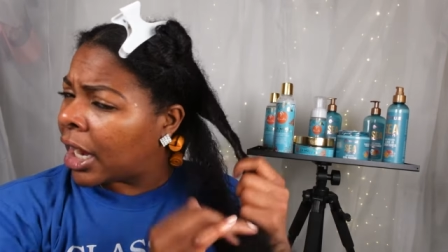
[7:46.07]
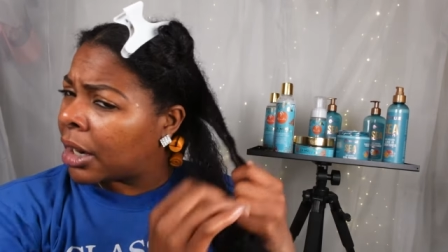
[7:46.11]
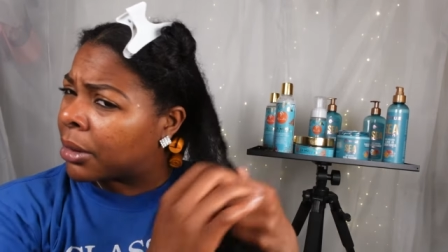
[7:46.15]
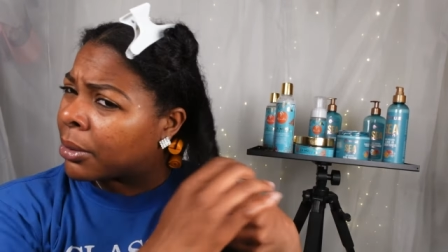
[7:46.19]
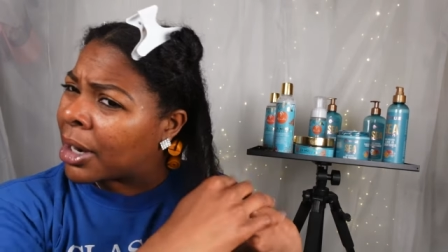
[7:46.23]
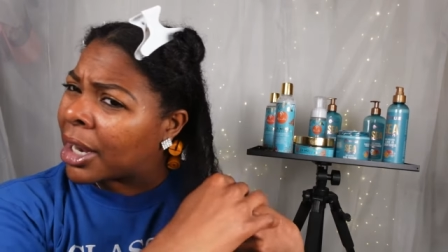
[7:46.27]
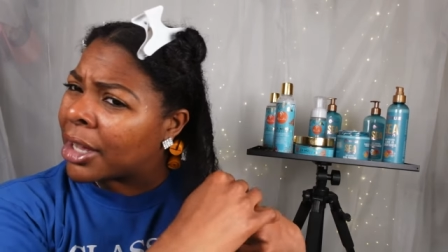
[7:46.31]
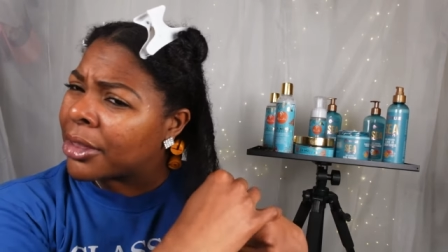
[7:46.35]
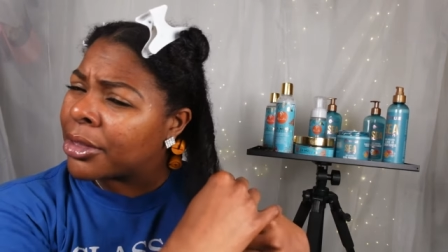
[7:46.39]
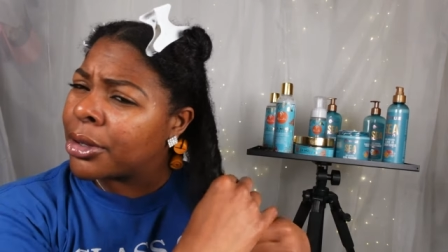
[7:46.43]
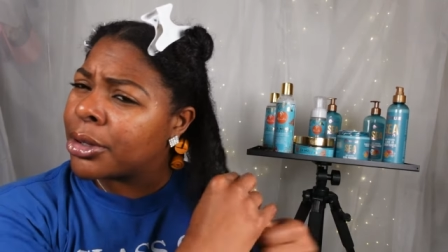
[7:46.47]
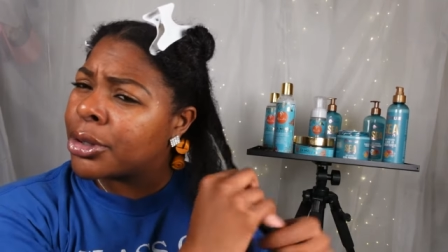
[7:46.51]
I
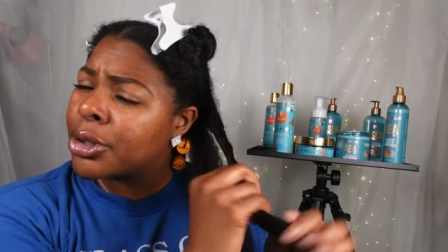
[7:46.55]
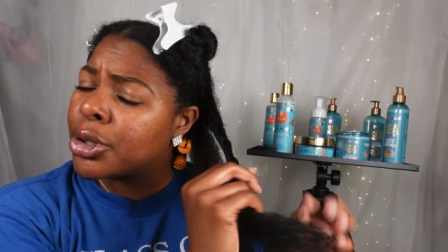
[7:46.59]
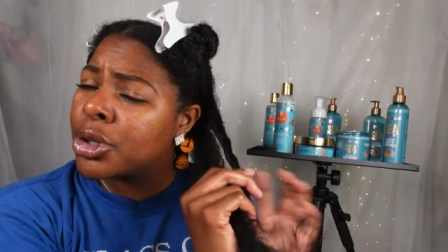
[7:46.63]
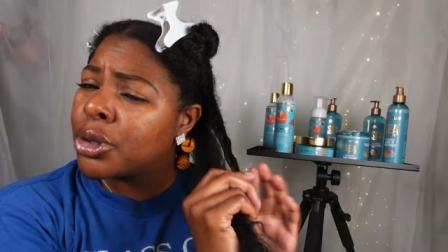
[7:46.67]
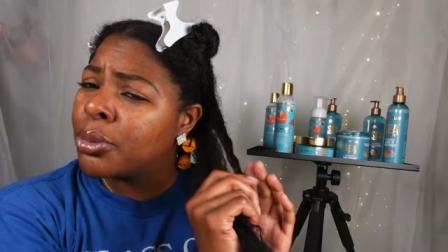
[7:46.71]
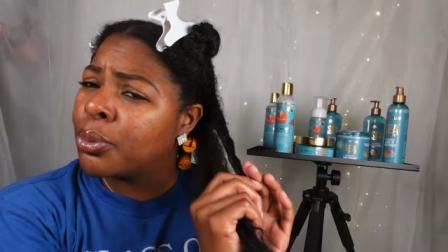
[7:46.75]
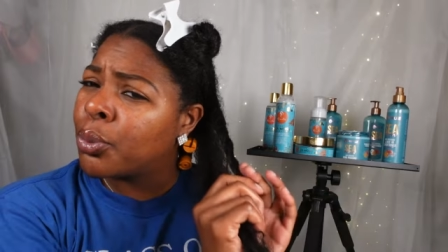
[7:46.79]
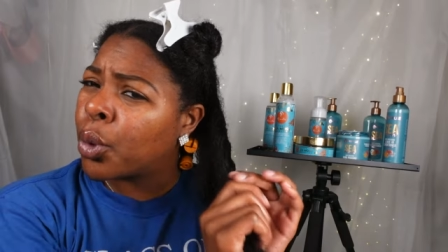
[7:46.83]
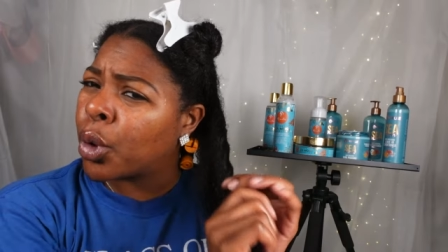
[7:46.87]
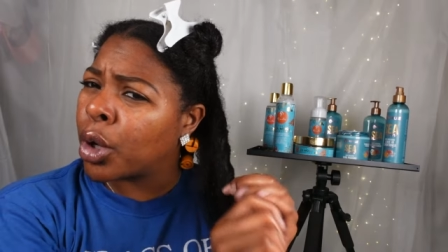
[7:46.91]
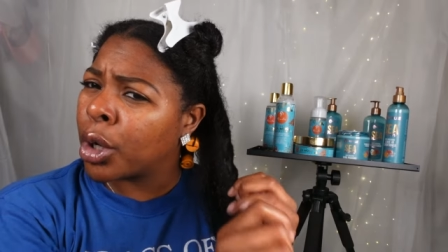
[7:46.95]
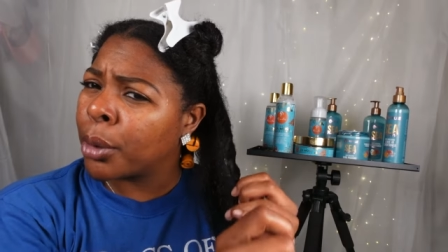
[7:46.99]
rather
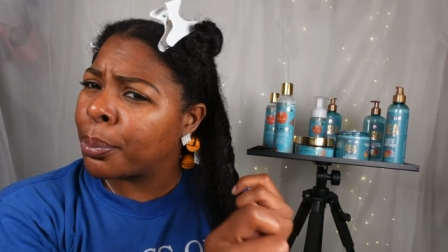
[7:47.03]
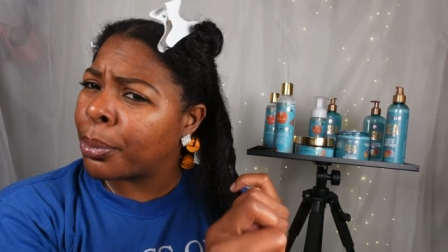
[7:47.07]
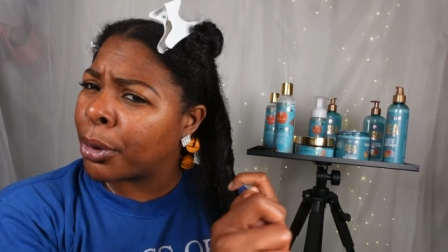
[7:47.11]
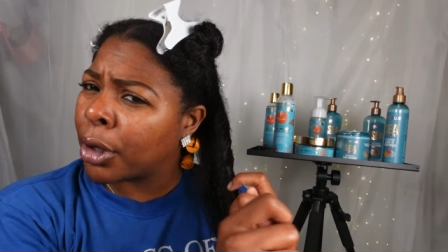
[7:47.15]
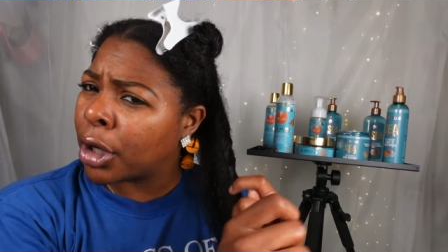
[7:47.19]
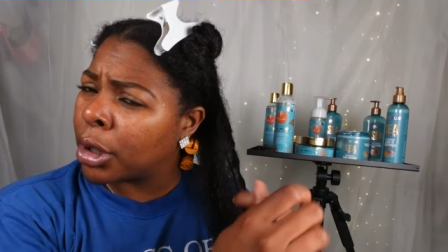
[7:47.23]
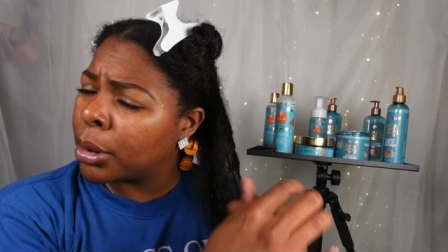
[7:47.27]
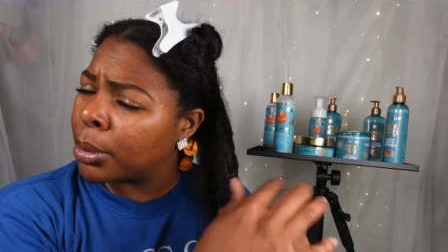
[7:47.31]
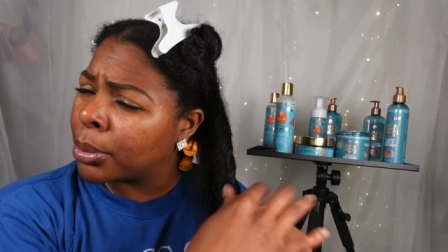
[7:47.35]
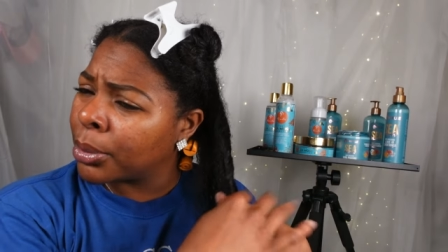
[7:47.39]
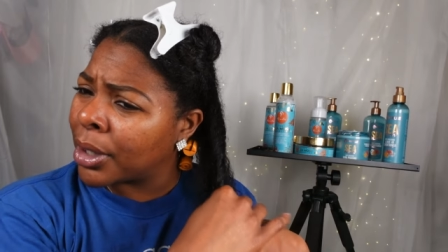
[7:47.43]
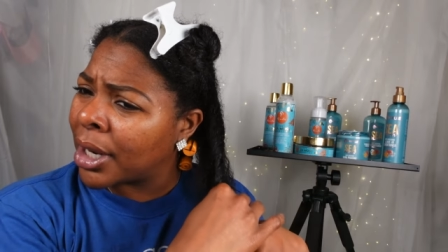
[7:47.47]
do more
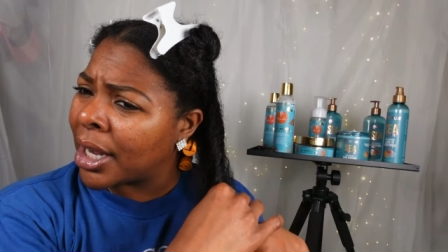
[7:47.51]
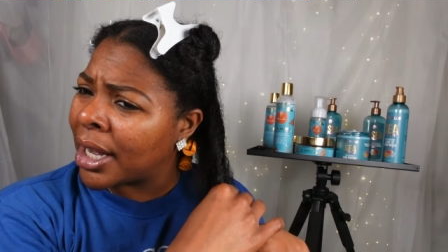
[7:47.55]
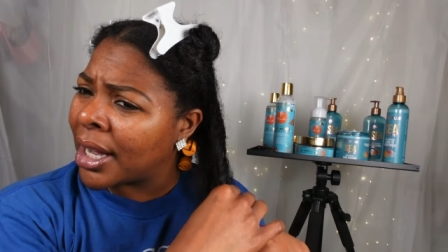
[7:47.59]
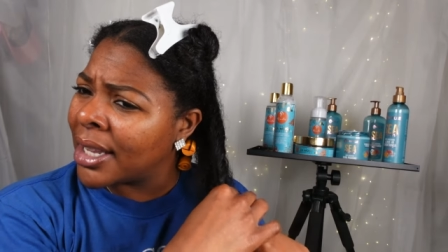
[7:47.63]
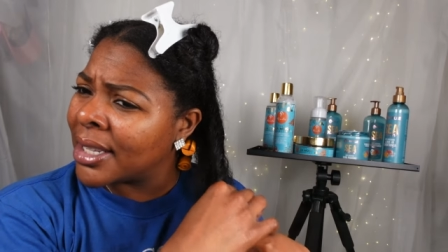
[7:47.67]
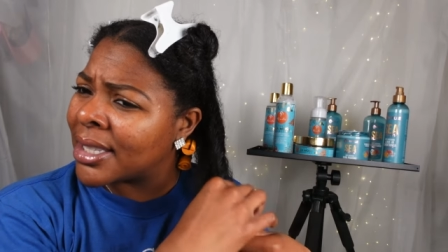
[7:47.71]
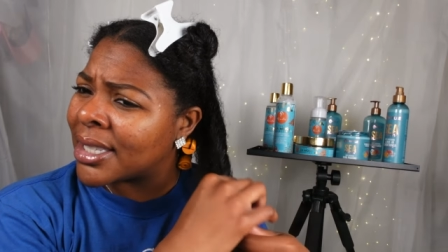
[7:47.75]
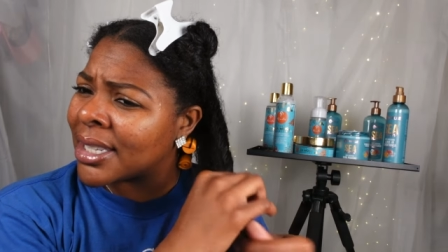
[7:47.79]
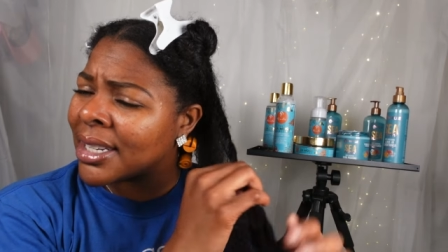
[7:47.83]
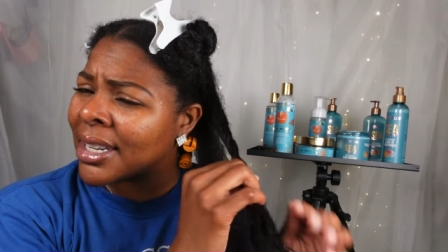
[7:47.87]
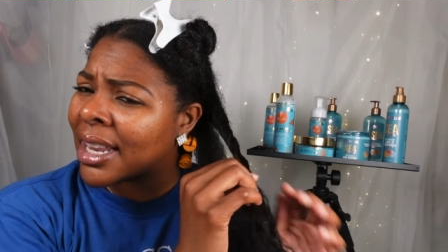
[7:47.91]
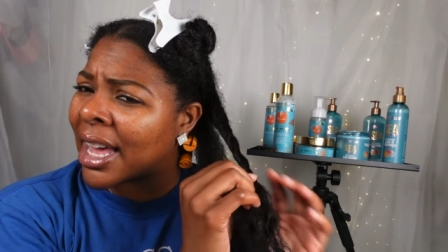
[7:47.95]
perm
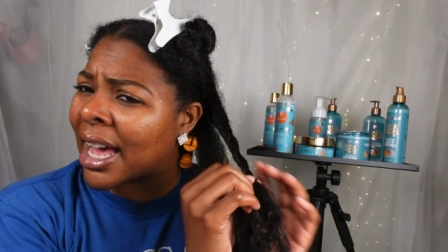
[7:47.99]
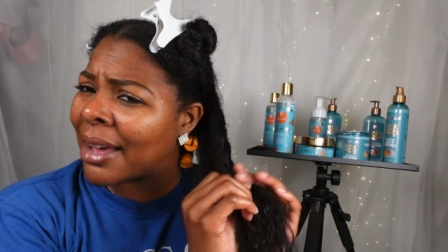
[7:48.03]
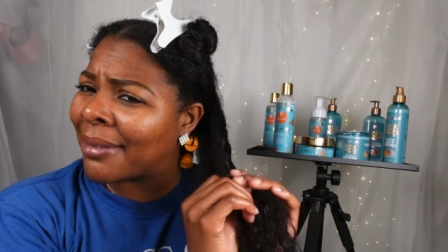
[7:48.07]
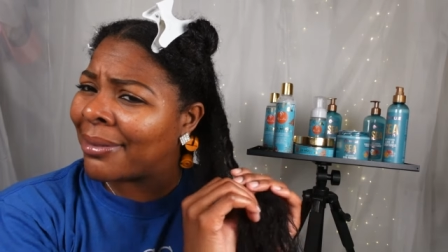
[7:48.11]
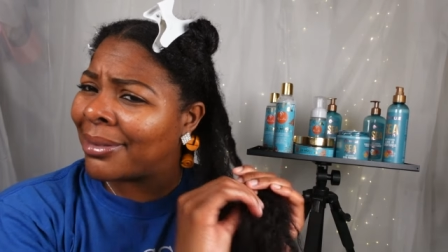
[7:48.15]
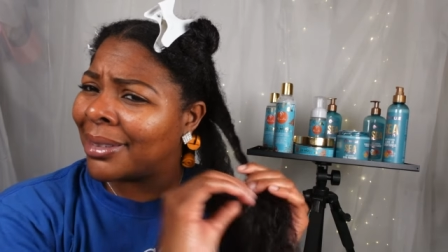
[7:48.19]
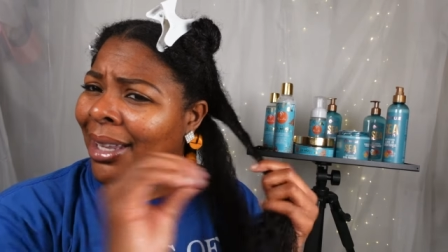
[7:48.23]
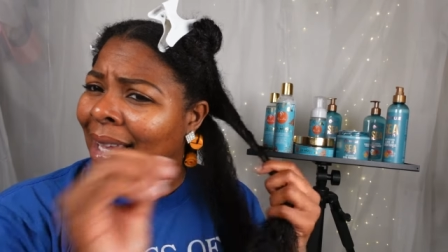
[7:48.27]
rods and have